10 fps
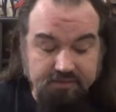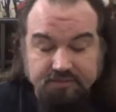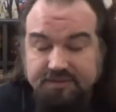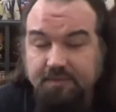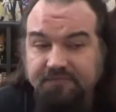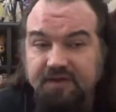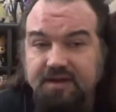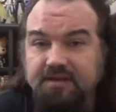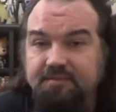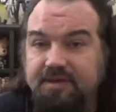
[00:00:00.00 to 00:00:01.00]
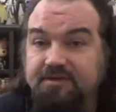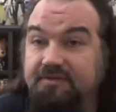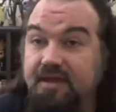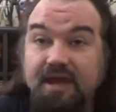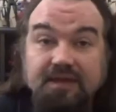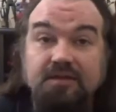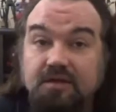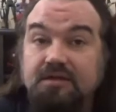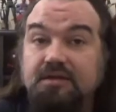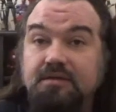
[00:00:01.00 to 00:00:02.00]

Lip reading: stop the fight, and basically just say, "Hey, look,